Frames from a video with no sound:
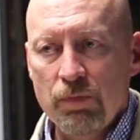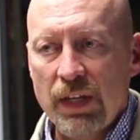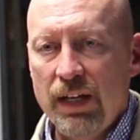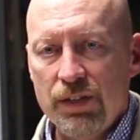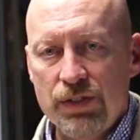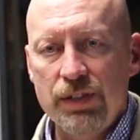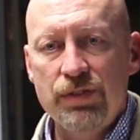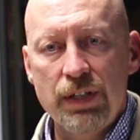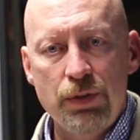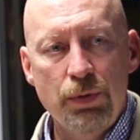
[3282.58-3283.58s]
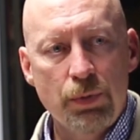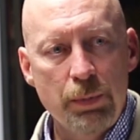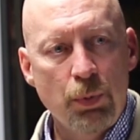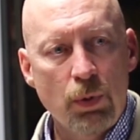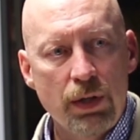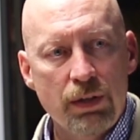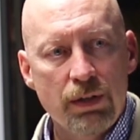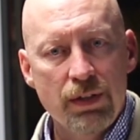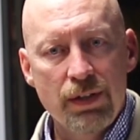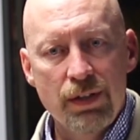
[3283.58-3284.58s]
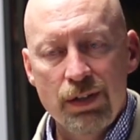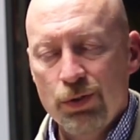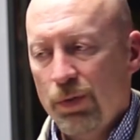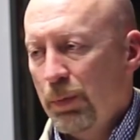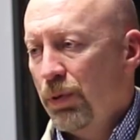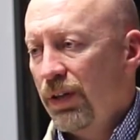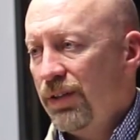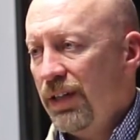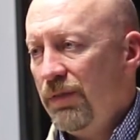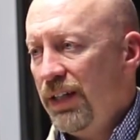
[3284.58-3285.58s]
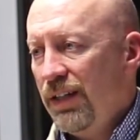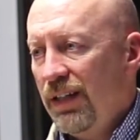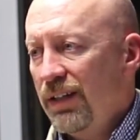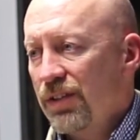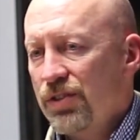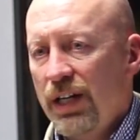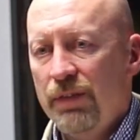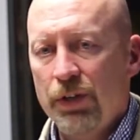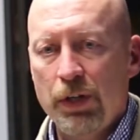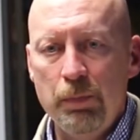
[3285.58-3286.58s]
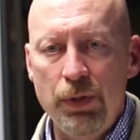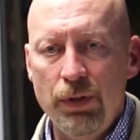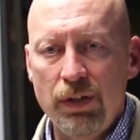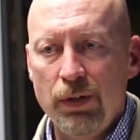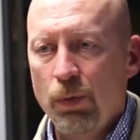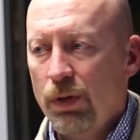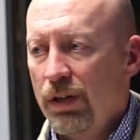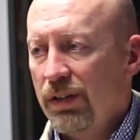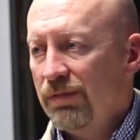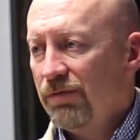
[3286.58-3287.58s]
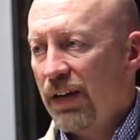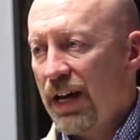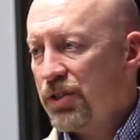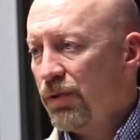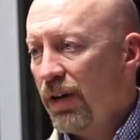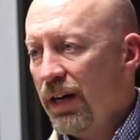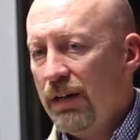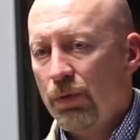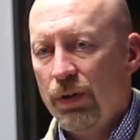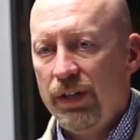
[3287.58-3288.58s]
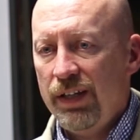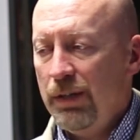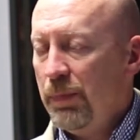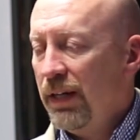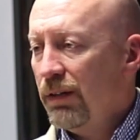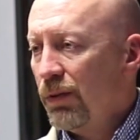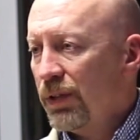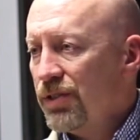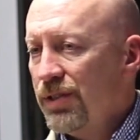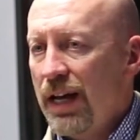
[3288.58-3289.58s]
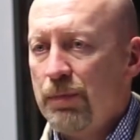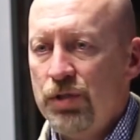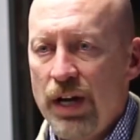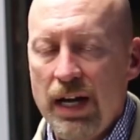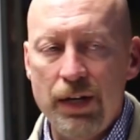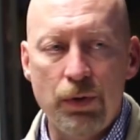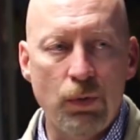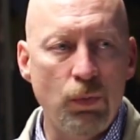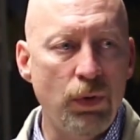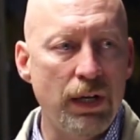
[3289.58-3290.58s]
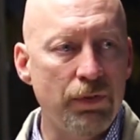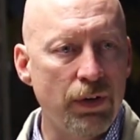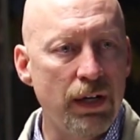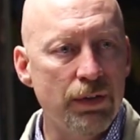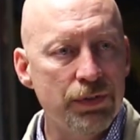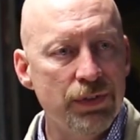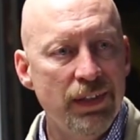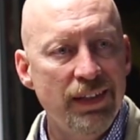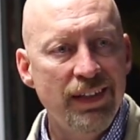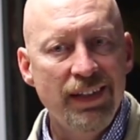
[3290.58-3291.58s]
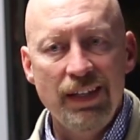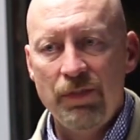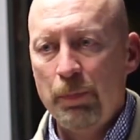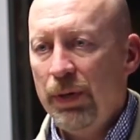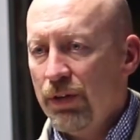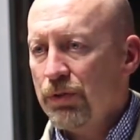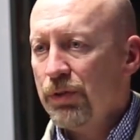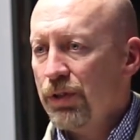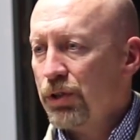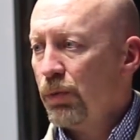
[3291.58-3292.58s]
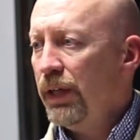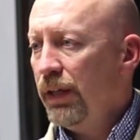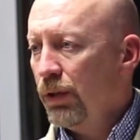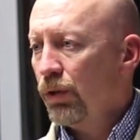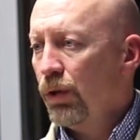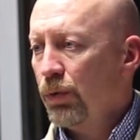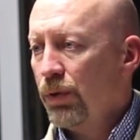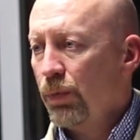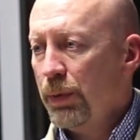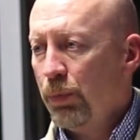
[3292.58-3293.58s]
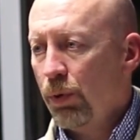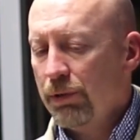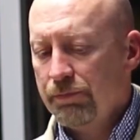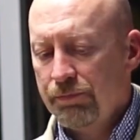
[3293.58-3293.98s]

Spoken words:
and it sends that to the report. So if you put a DVD in the side of your computer or a flash drive or an email or Snapchat or whatever else, if it appears on the screen, it'll go to the report.